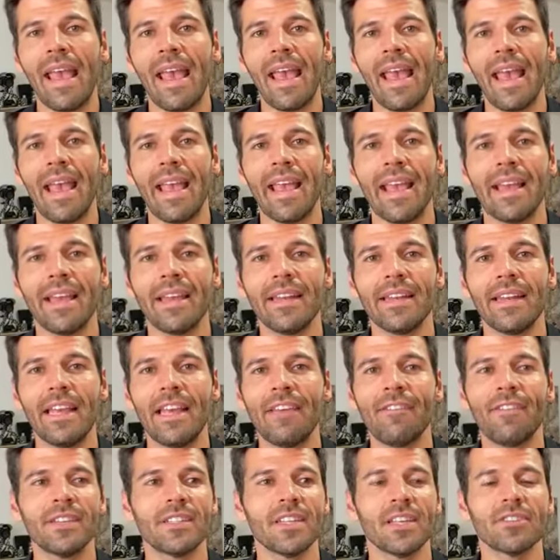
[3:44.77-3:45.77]
And if
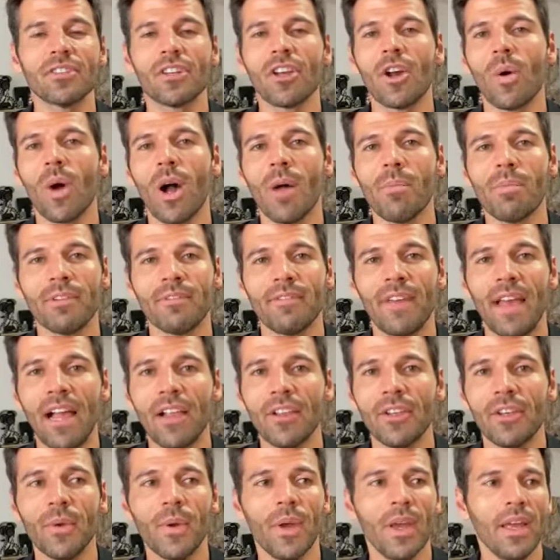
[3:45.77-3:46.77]
it doesn't go up in
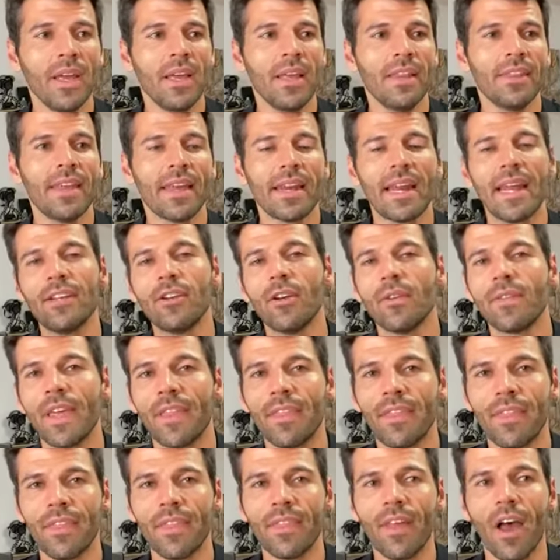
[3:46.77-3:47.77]
value, then I know that
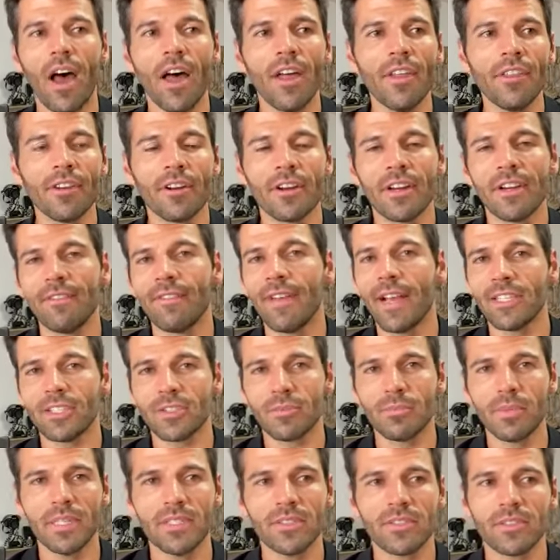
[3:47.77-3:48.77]
other
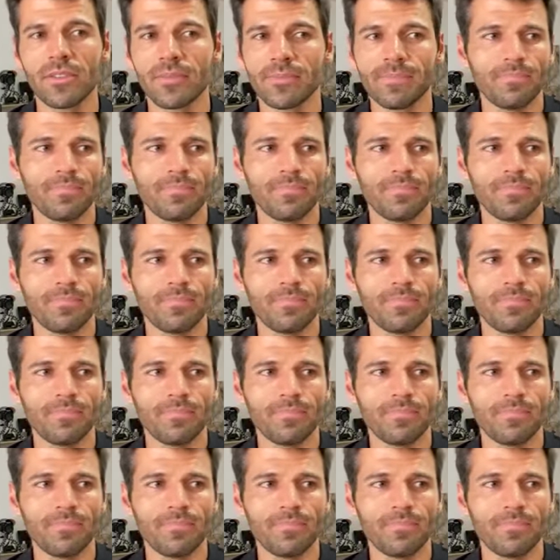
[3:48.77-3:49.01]
investments